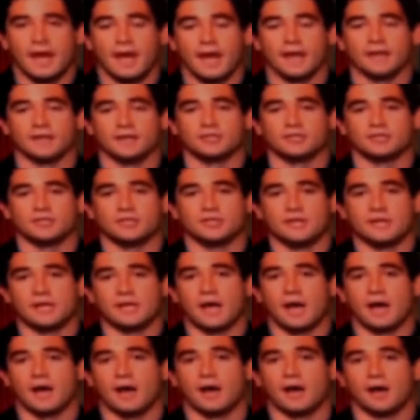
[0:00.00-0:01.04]
and
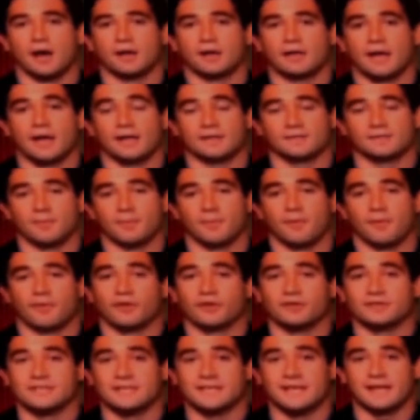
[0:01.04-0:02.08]
she got some of
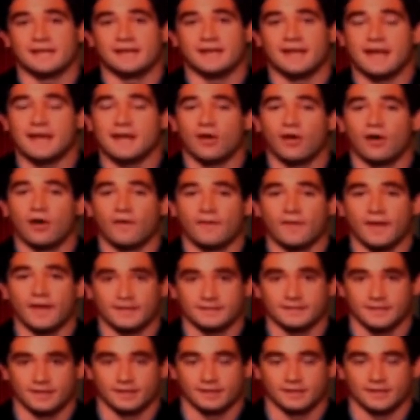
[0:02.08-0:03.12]
her DNA on
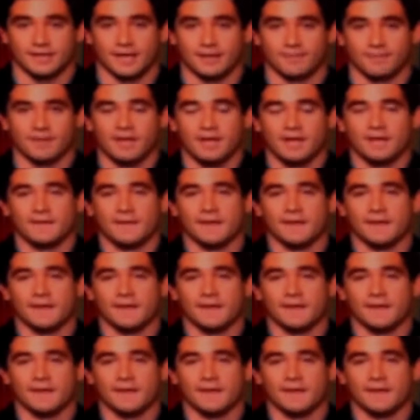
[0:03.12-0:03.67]
that duct tape.